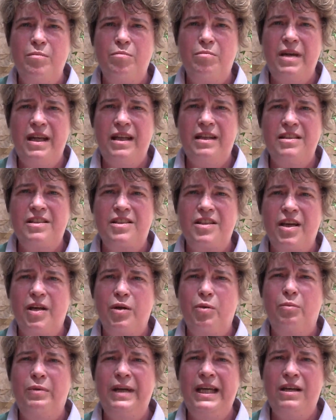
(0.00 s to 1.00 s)
means
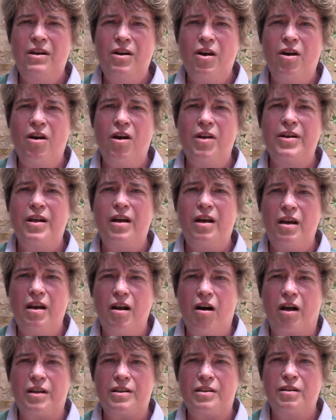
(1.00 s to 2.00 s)
we learn a
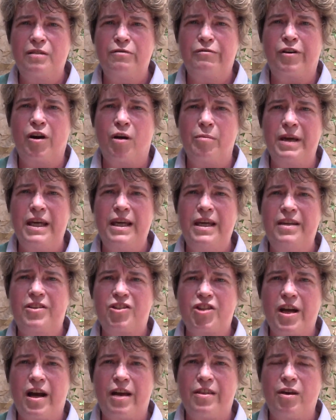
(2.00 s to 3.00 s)
lot from
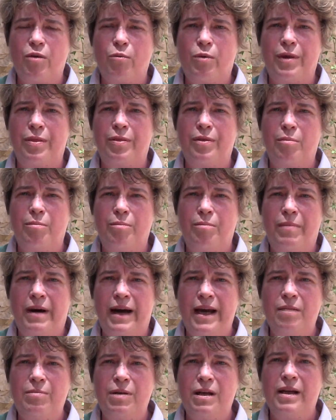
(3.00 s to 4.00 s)
each other what the
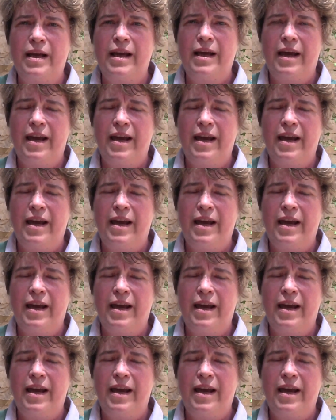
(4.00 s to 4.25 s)
Bible